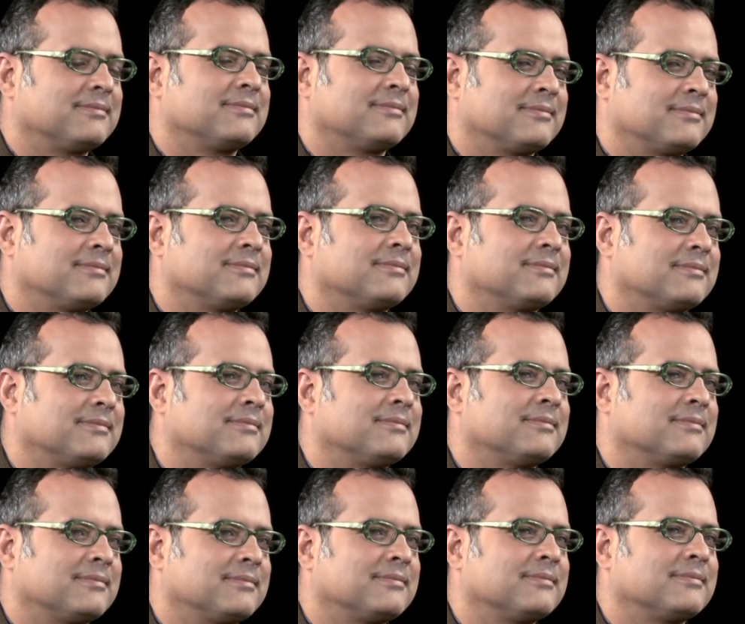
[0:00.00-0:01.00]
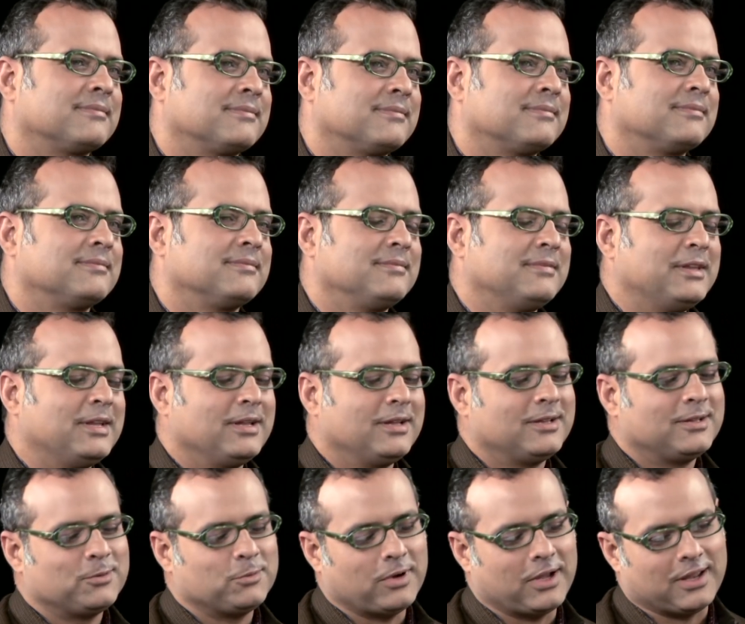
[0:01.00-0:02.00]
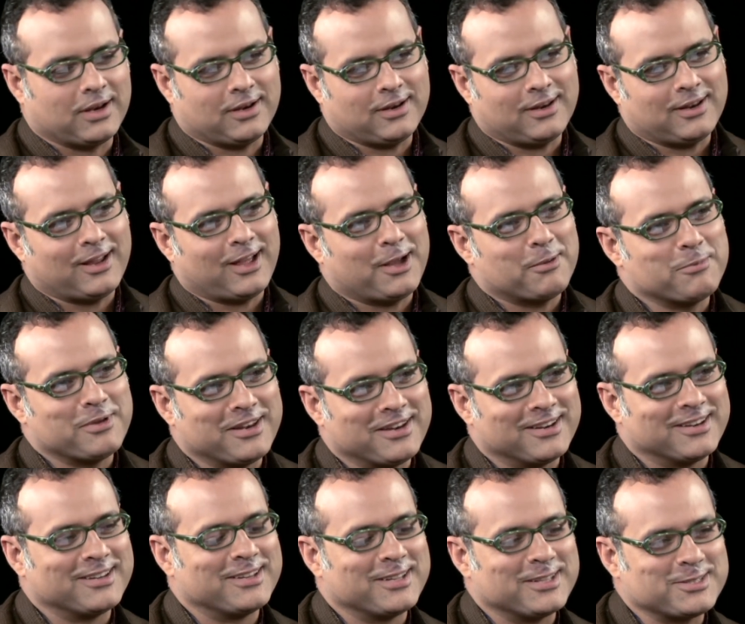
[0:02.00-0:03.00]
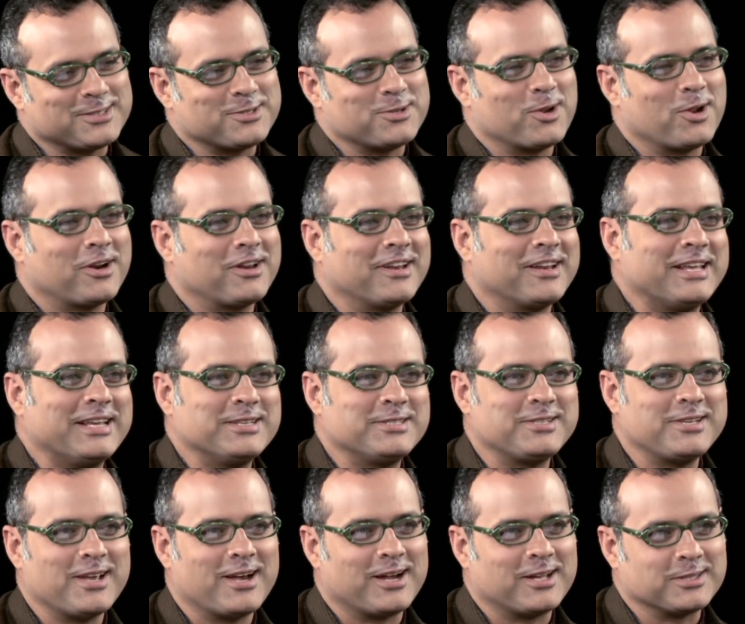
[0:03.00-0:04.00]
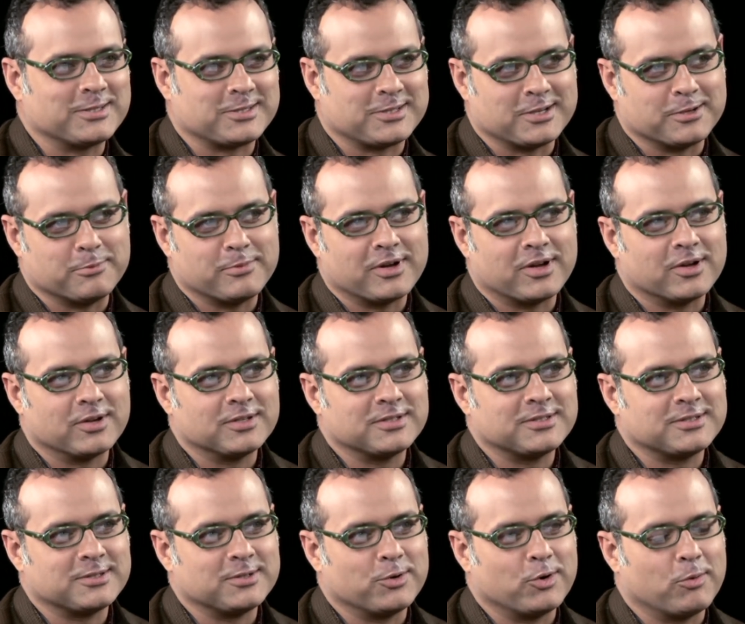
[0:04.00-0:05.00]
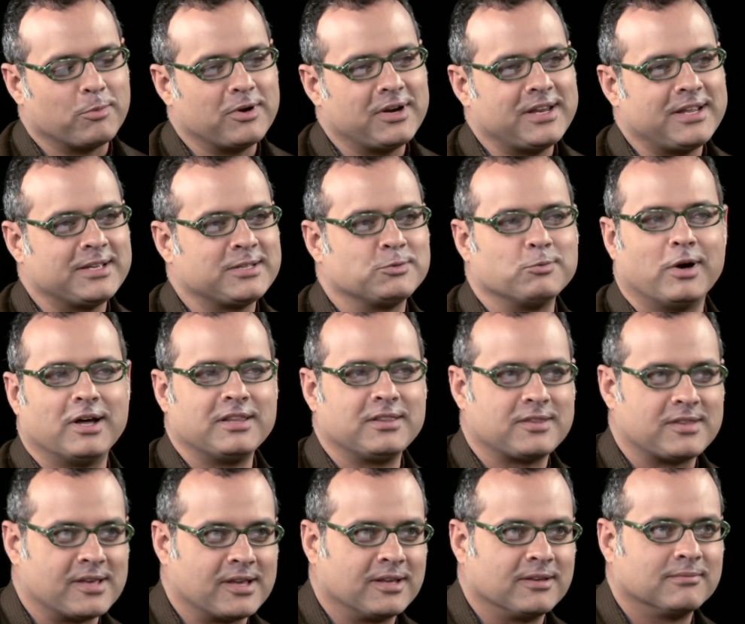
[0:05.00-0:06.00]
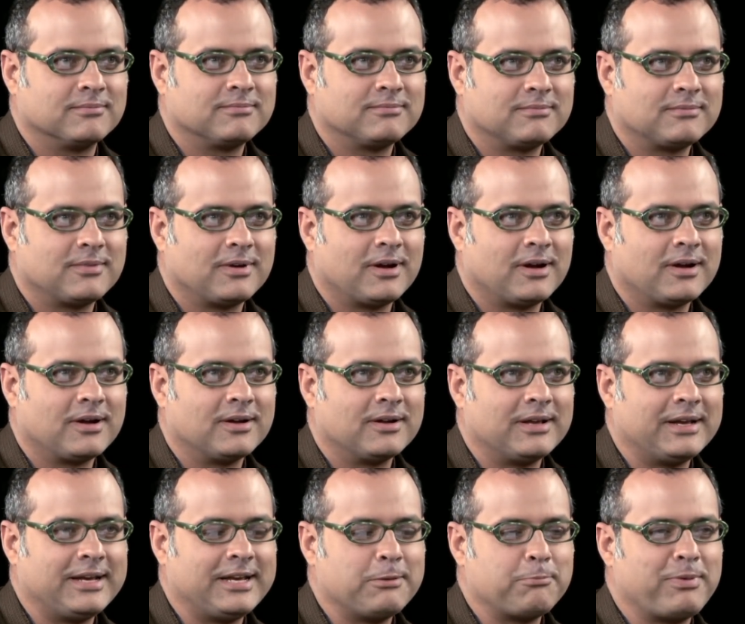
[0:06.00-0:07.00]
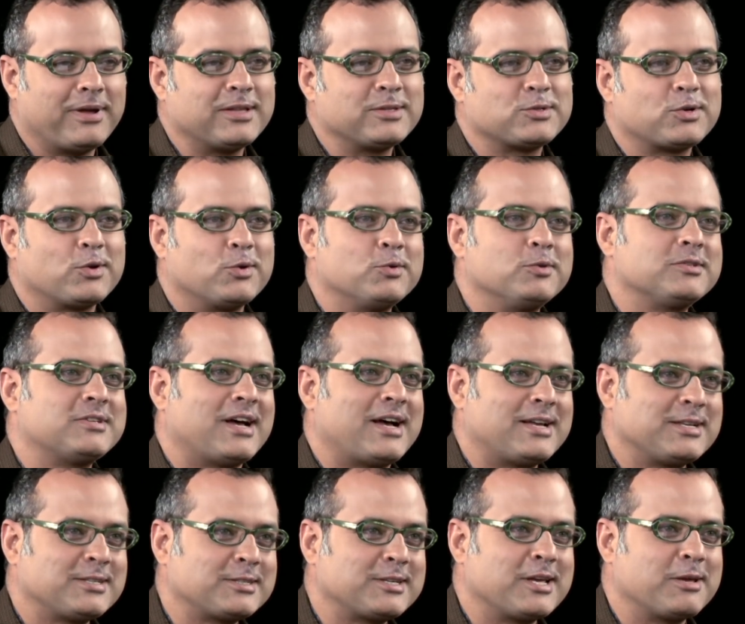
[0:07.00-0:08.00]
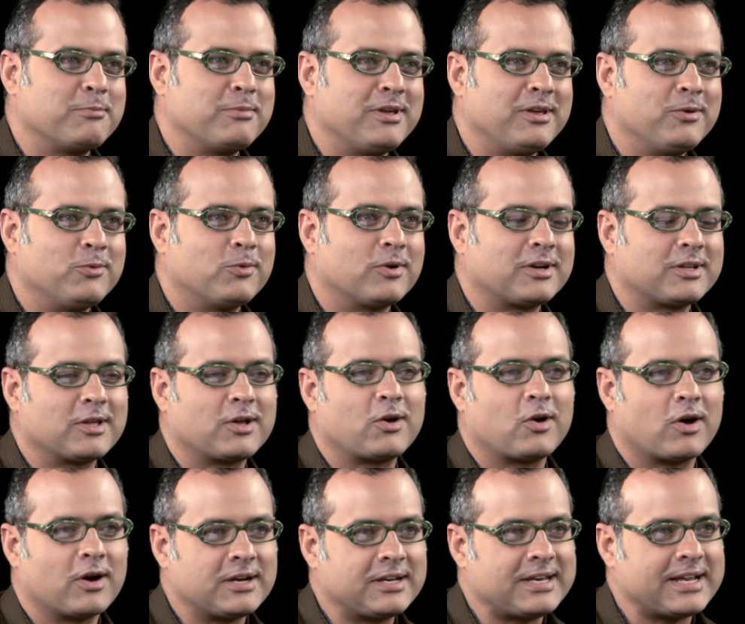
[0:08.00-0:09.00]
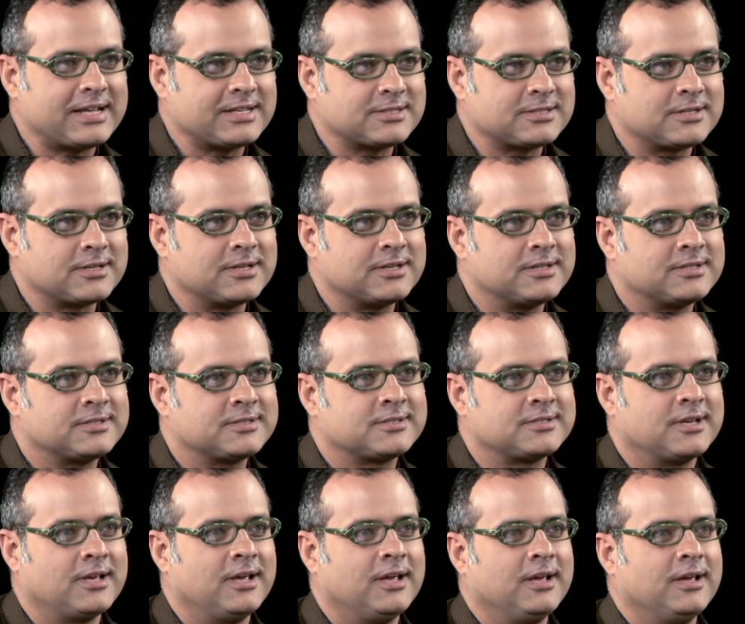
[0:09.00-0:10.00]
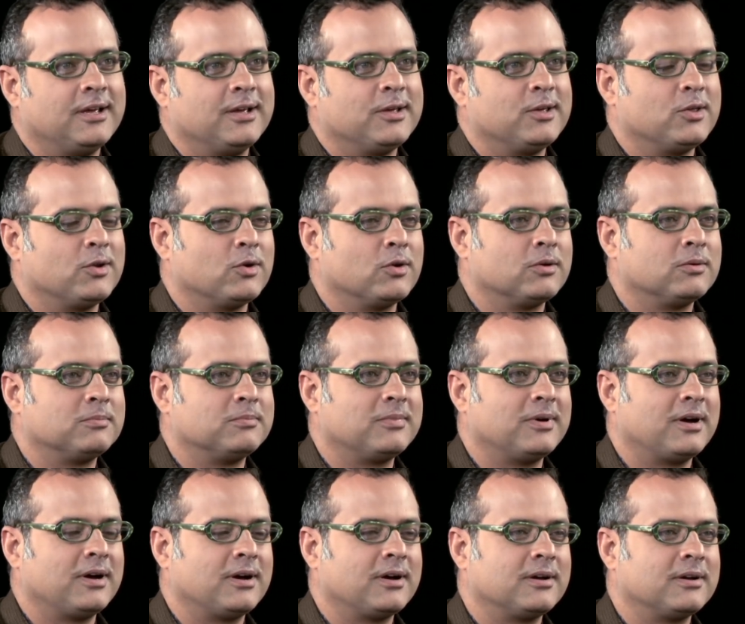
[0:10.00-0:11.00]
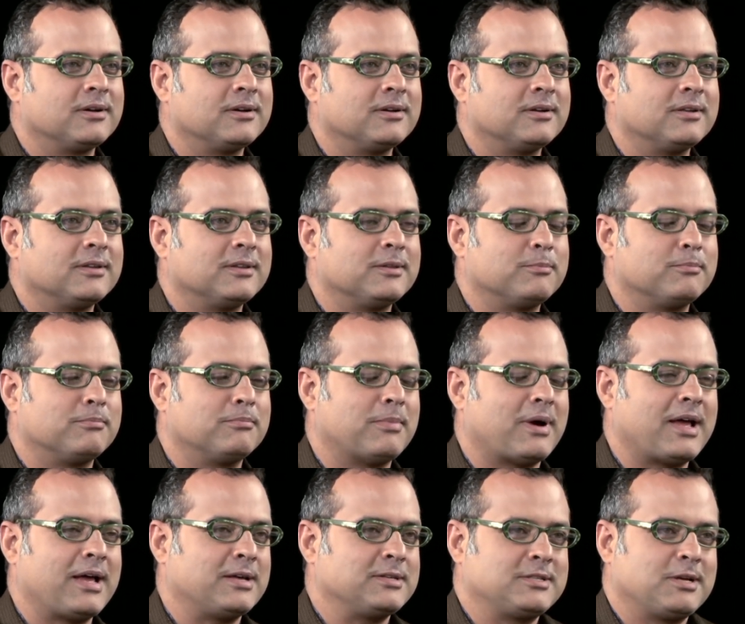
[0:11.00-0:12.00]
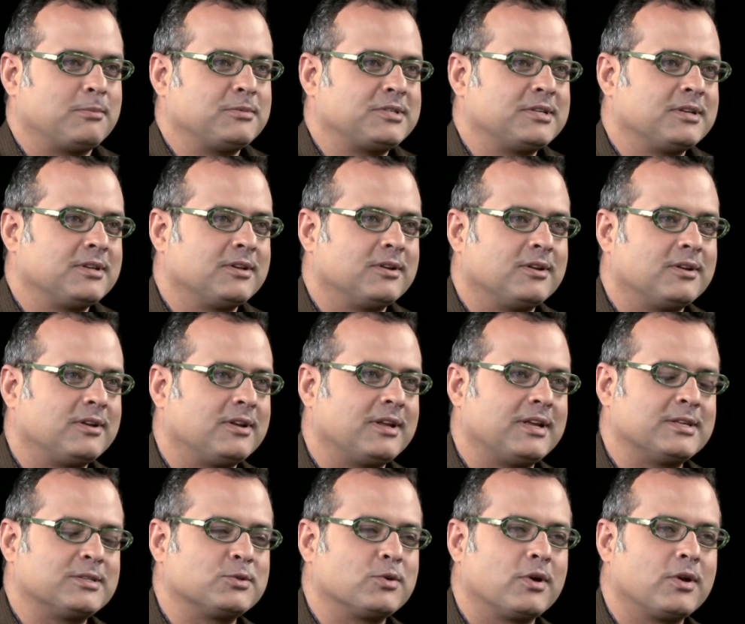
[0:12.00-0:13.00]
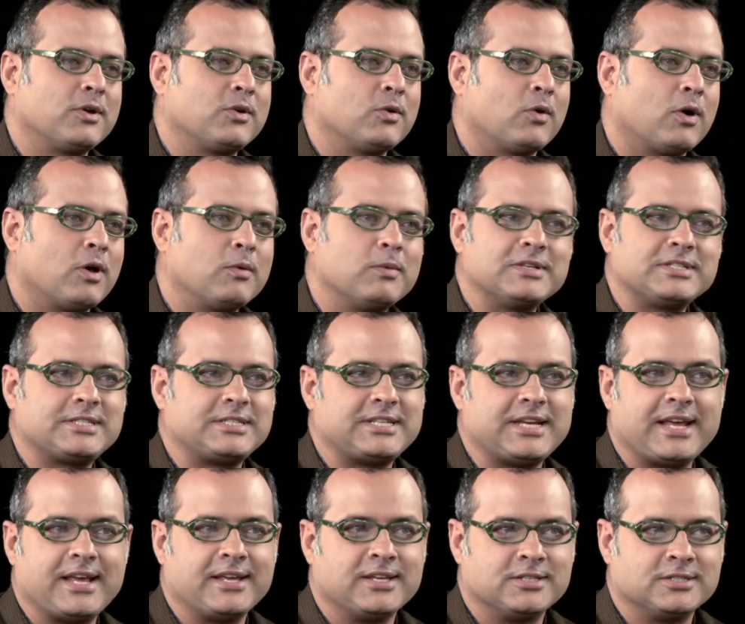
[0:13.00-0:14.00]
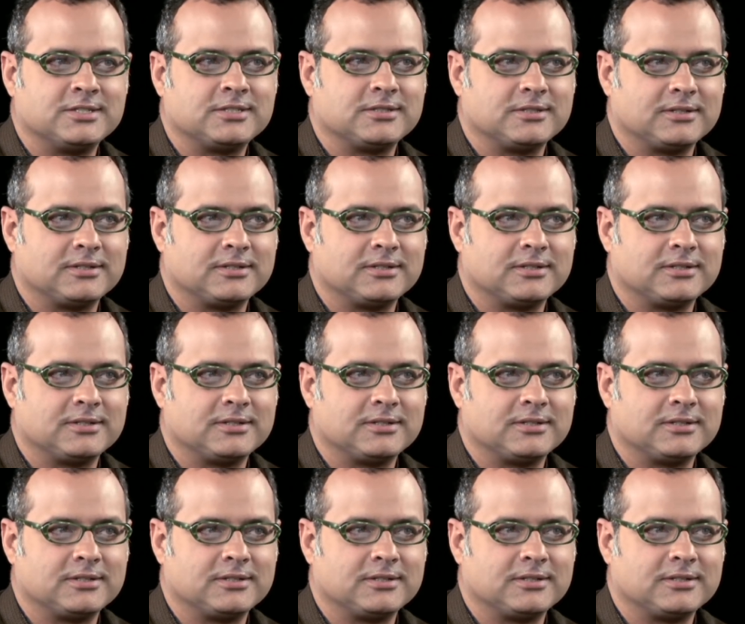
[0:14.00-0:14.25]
in the blank. What do you start with? Well, I mean, it's not an easy answer because nobody is one thing uh, it depends on who's asking me, what the context is. You know, uh, my assumption is going to always change